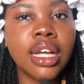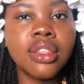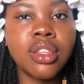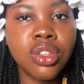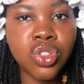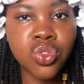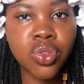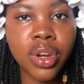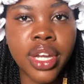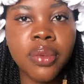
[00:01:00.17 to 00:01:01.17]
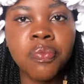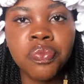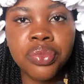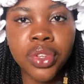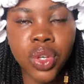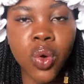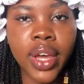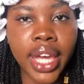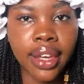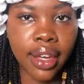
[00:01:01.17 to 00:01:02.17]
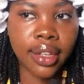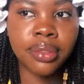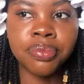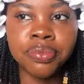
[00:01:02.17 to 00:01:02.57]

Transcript: can destroy your hair,